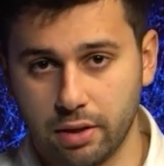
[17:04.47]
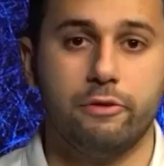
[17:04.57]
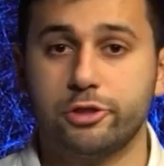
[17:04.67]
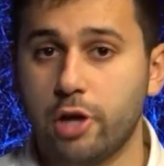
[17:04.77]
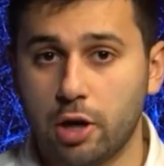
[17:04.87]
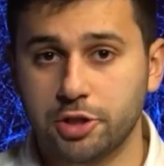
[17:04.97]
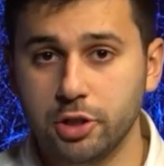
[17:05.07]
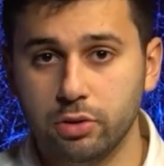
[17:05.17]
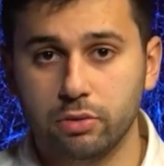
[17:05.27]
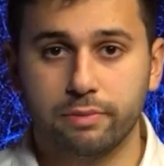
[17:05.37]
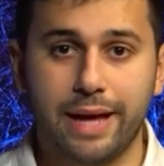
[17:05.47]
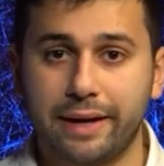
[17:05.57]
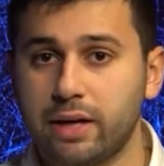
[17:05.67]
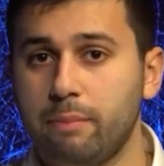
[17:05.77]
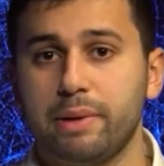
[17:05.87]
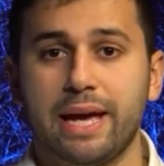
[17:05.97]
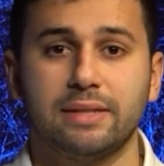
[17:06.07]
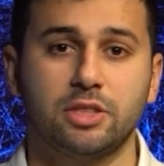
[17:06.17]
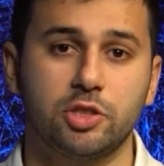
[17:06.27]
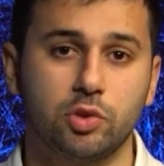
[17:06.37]
For SOC 2, that company has
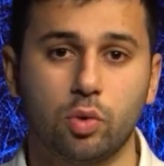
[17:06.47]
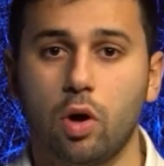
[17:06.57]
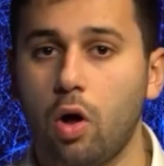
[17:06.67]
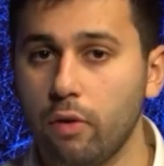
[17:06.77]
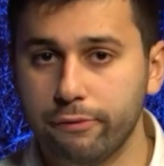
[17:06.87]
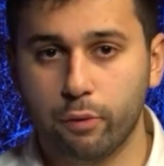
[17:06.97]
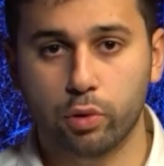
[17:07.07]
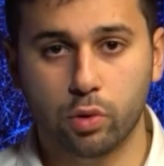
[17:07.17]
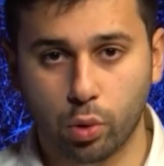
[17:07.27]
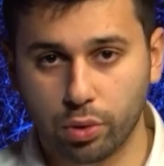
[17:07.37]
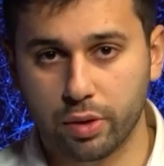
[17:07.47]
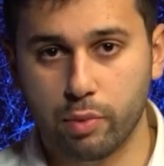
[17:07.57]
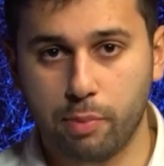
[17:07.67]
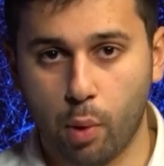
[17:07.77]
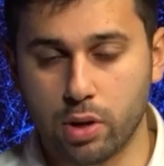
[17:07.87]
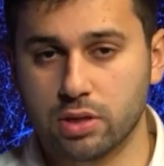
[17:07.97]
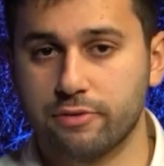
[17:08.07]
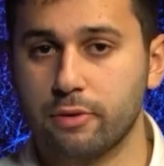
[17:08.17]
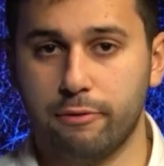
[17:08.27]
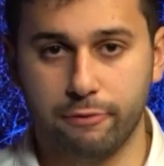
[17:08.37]
to store all 4 quarterly reports
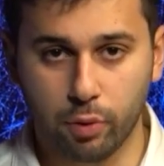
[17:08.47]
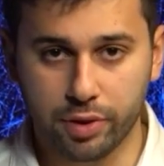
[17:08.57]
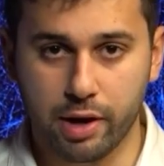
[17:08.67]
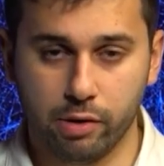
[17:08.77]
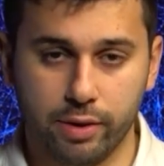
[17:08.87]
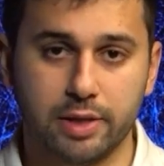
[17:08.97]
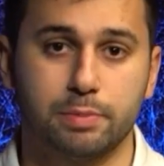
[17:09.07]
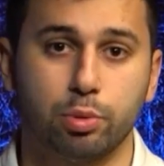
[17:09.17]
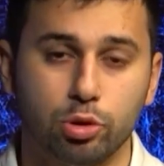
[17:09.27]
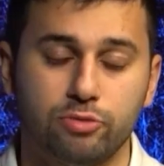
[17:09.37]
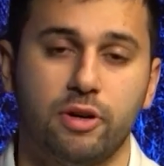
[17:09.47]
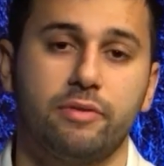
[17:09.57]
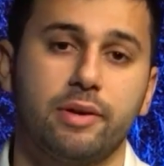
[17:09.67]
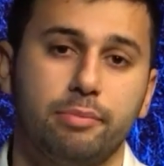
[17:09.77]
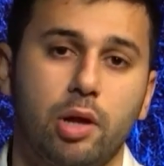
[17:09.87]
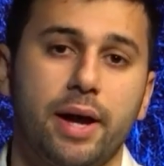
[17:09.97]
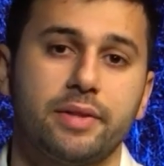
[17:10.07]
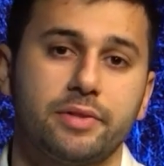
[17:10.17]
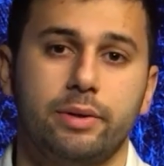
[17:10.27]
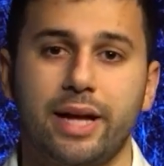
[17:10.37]
for a full year as proof of
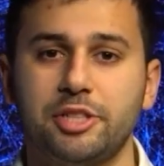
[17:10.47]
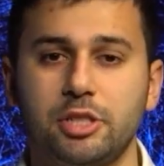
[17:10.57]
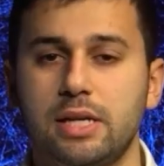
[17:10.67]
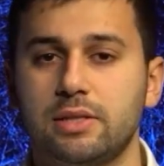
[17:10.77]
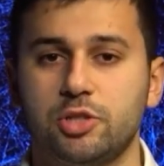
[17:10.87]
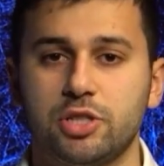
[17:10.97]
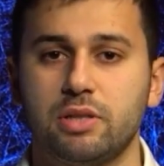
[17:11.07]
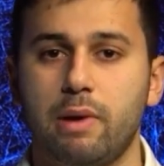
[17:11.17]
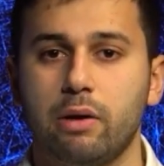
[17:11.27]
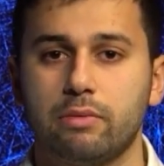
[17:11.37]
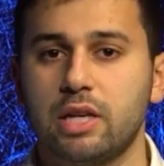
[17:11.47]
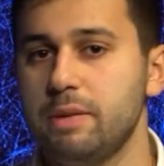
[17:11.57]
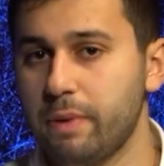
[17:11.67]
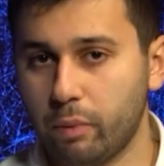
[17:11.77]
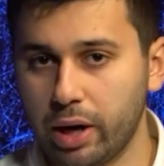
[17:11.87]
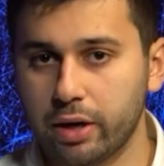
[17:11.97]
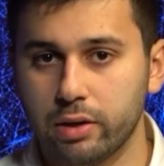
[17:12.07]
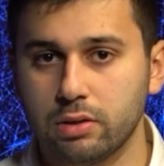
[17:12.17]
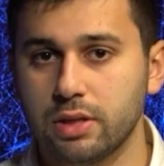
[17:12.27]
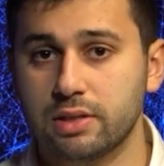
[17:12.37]
compliance. Retention isn't just about keeping
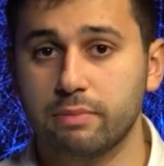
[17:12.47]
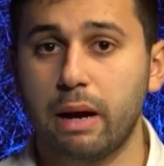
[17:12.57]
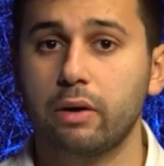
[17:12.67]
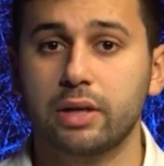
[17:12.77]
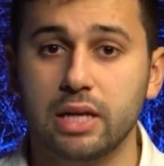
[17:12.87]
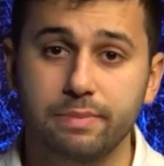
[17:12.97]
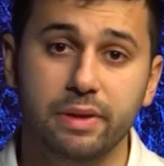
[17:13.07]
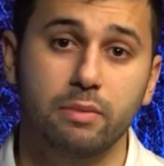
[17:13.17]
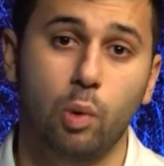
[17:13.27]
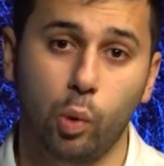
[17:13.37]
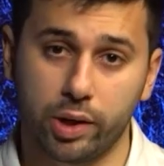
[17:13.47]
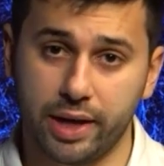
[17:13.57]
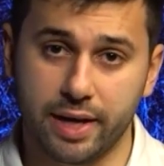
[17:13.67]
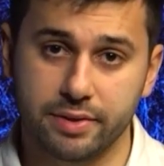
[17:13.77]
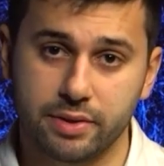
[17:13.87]
records, it's about keeping them organized.